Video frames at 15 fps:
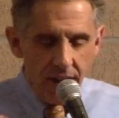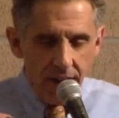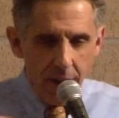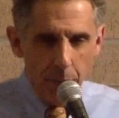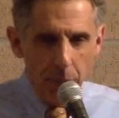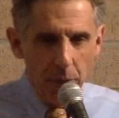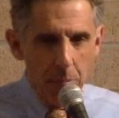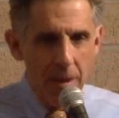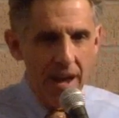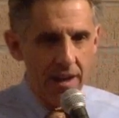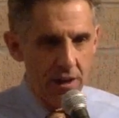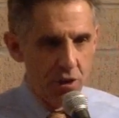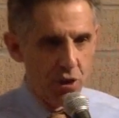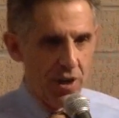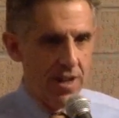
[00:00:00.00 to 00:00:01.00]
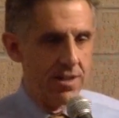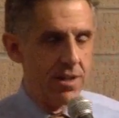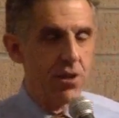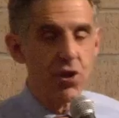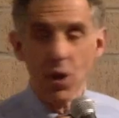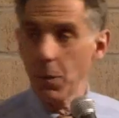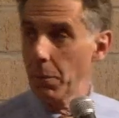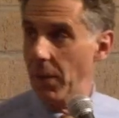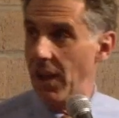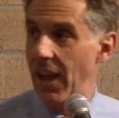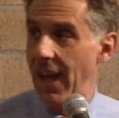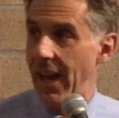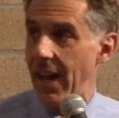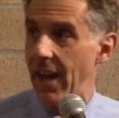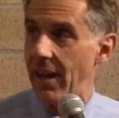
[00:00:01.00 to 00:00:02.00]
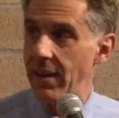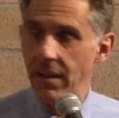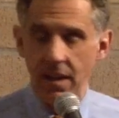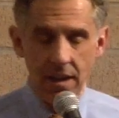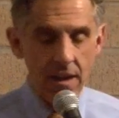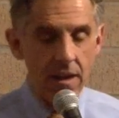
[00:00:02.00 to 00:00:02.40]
implement a transition plan